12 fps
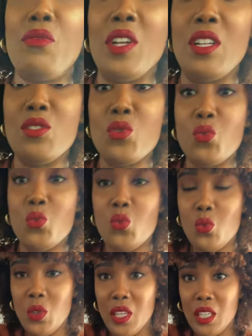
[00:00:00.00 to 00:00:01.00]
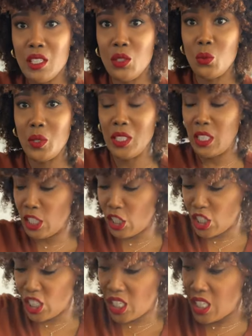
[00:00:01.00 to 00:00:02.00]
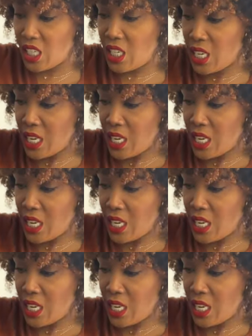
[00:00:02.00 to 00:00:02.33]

feels really, really good.